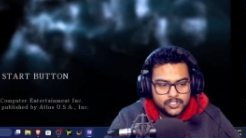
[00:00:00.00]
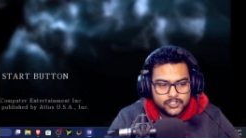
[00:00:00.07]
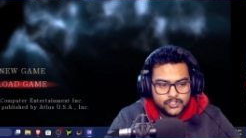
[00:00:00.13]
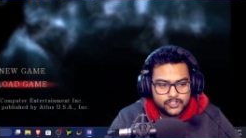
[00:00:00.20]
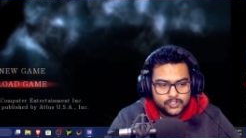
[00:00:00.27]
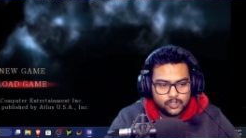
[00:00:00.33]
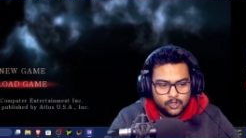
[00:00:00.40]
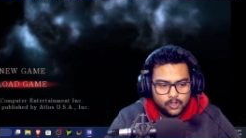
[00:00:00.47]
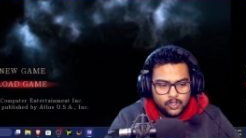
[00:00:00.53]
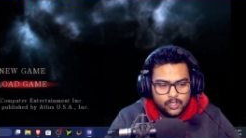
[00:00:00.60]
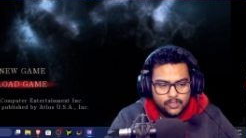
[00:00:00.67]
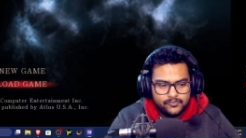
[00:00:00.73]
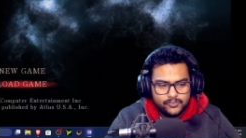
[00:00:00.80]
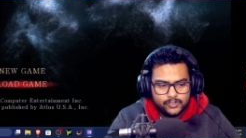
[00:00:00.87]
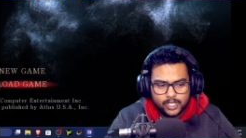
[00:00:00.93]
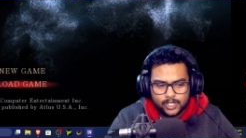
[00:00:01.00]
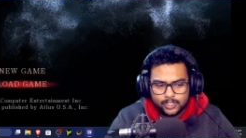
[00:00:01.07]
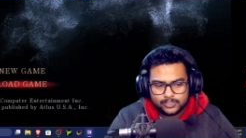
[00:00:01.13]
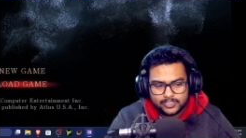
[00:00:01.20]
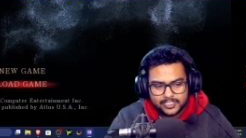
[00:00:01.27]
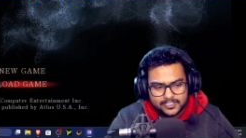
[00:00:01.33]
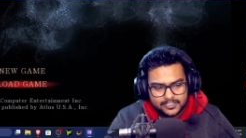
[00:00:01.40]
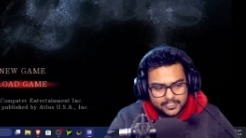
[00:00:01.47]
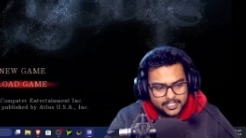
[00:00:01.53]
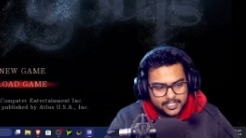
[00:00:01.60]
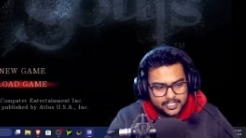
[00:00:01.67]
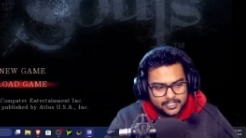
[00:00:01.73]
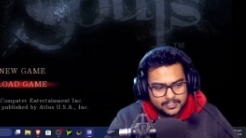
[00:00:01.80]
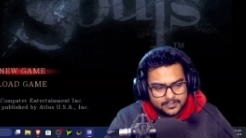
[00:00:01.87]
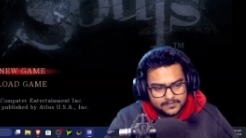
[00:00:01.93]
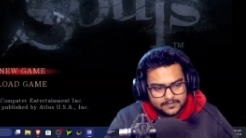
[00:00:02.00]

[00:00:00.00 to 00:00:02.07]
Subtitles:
so if you are on this screen,